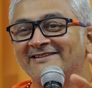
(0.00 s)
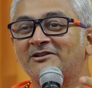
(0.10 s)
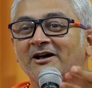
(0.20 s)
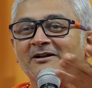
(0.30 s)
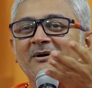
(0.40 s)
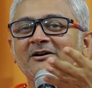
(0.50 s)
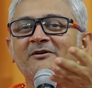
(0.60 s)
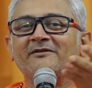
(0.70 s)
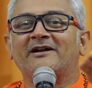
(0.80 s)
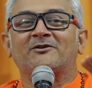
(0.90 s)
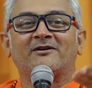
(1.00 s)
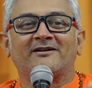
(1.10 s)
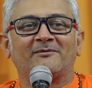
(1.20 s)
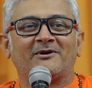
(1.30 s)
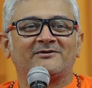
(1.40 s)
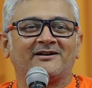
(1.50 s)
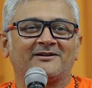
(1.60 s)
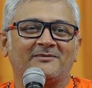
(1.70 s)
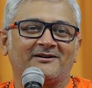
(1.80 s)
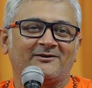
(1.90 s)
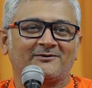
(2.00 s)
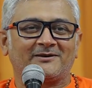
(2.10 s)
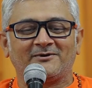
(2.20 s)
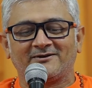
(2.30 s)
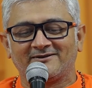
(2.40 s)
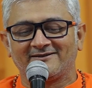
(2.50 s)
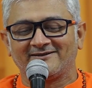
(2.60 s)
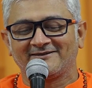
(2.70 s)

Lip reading: Dharma, no? We are talking about dharma now. Come on.